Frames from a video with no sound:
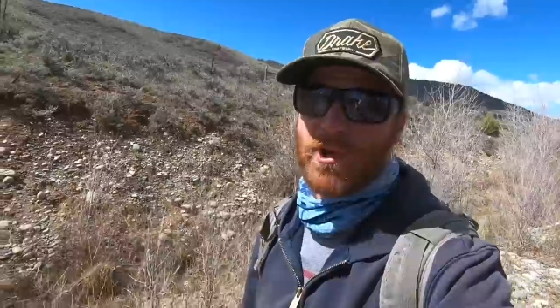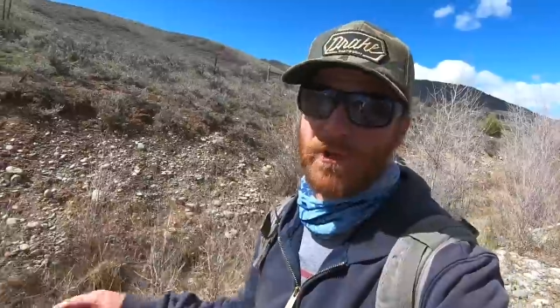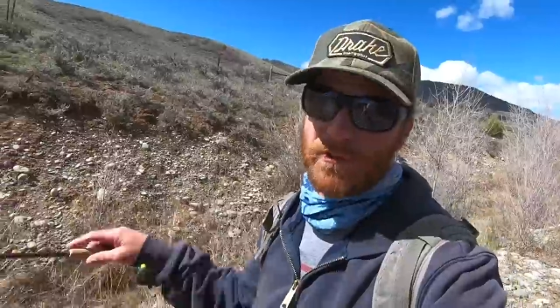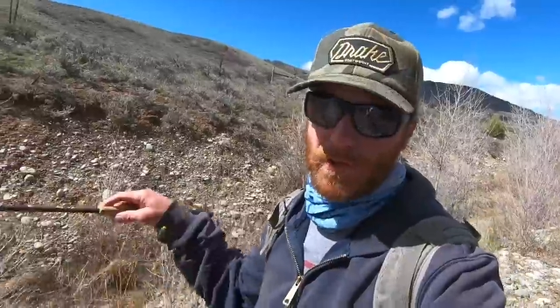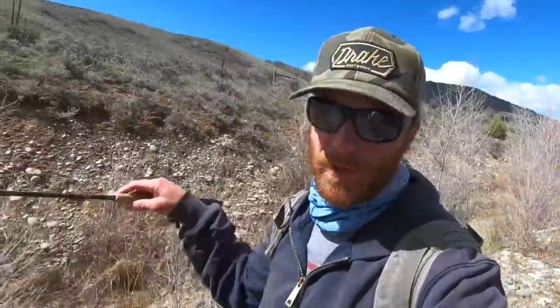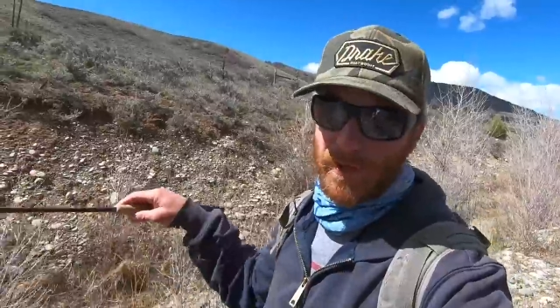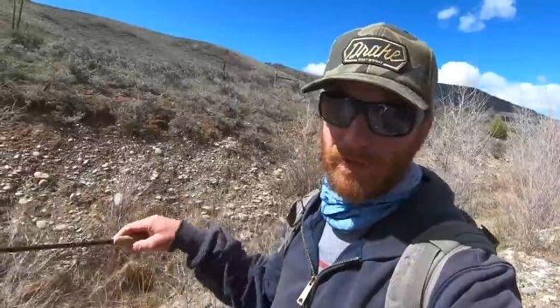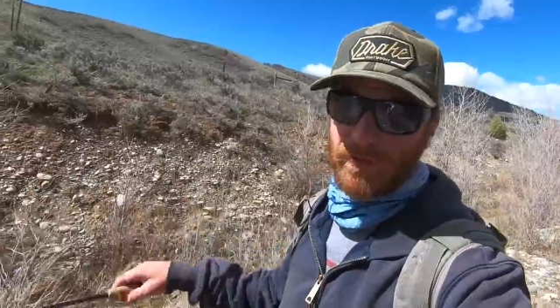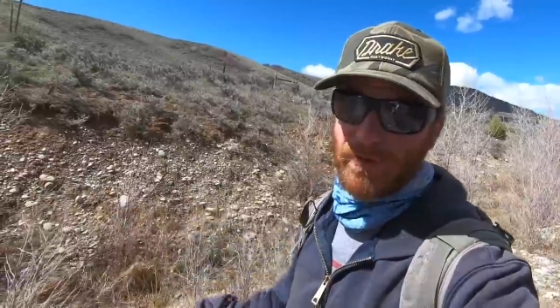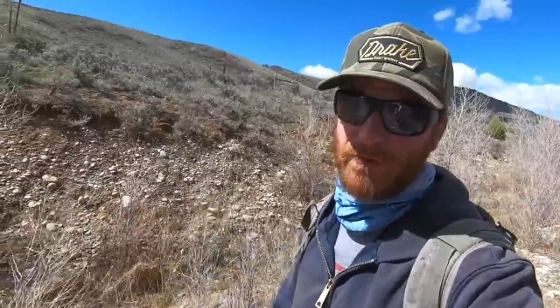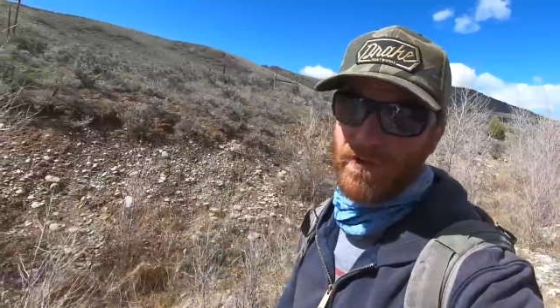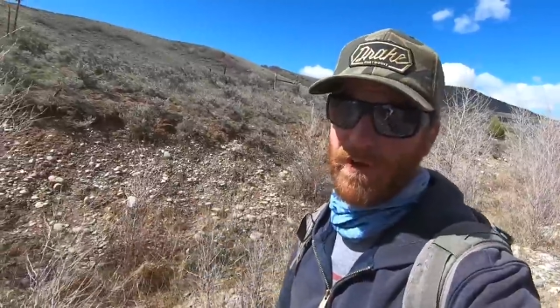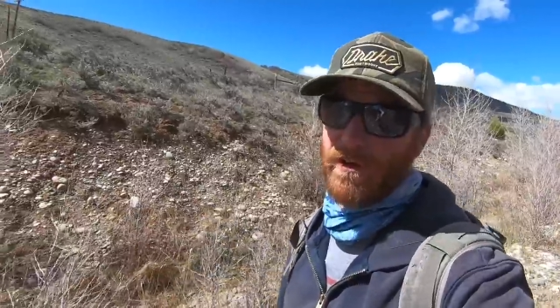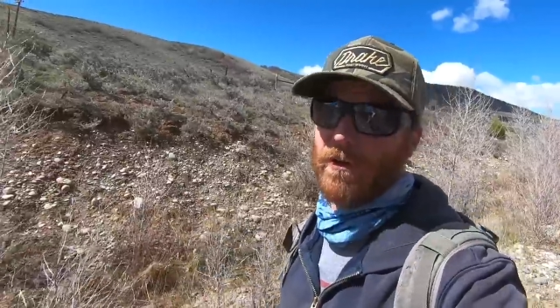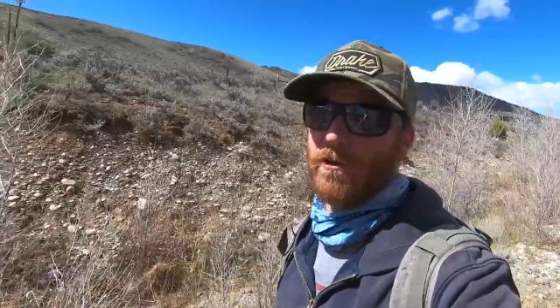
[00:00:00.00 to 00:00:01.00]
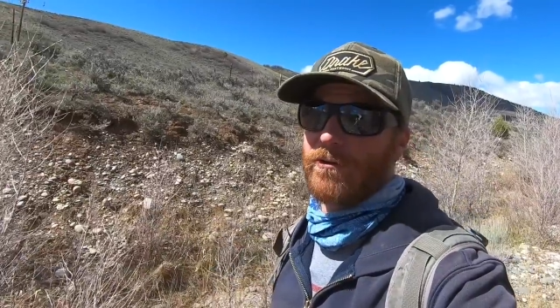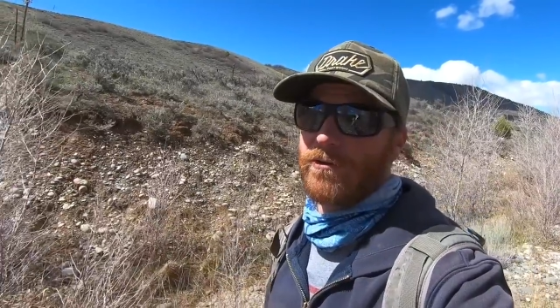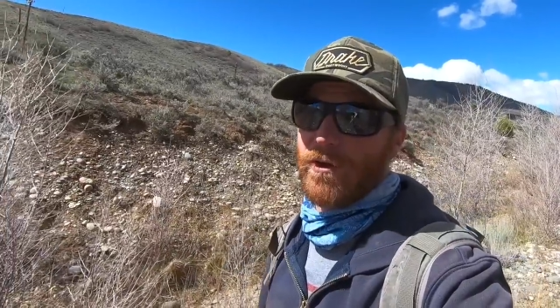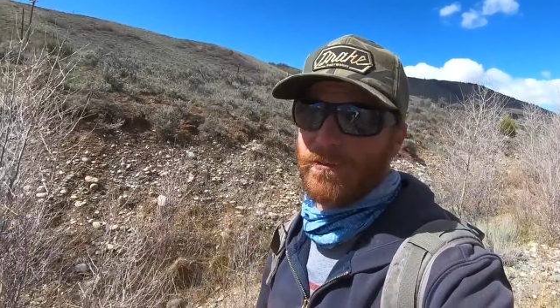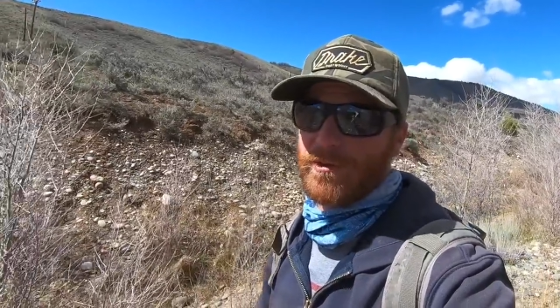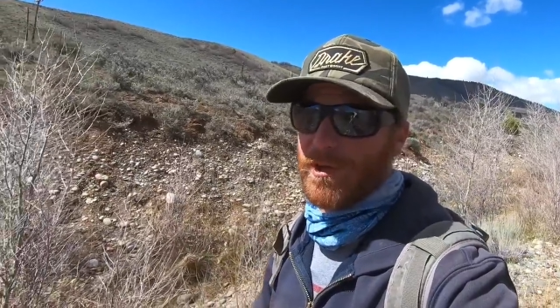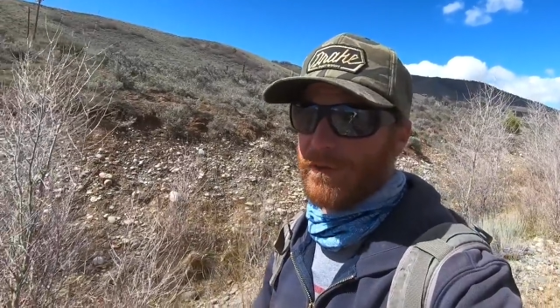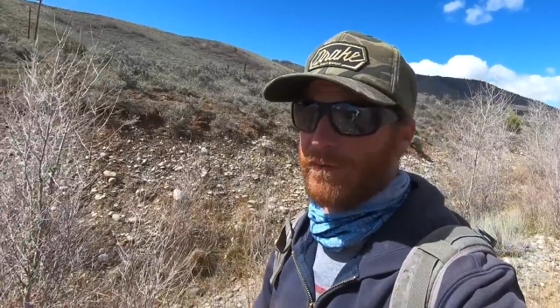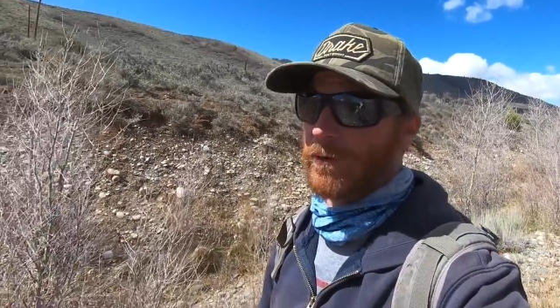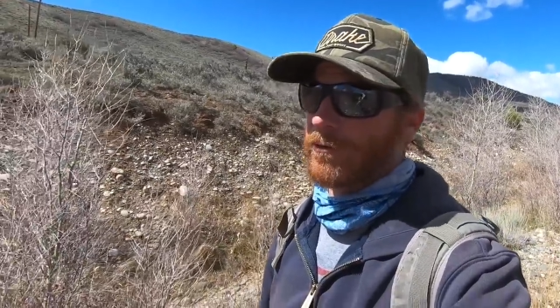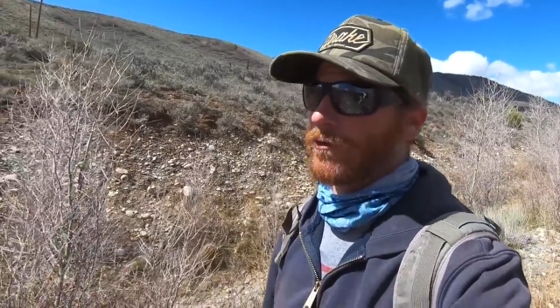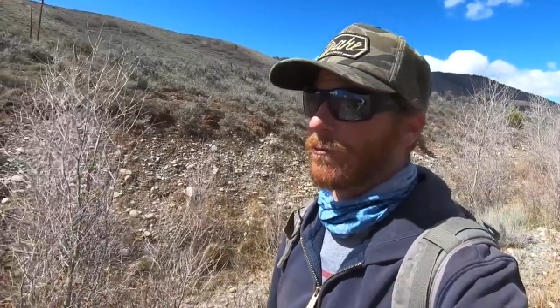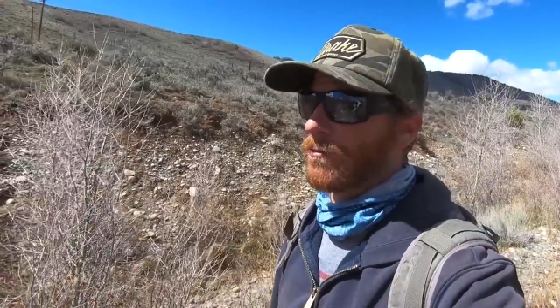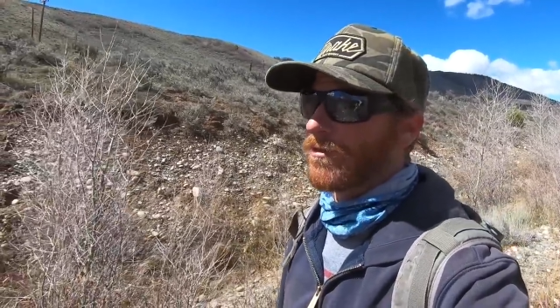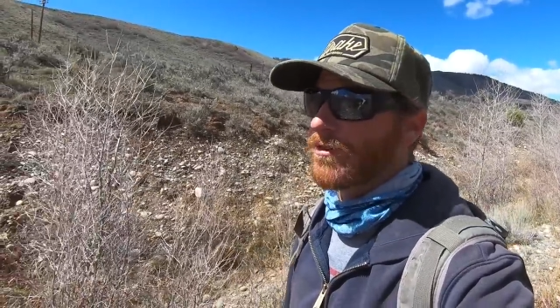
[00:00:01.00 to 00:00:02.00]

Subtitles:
Check the links in the video description for some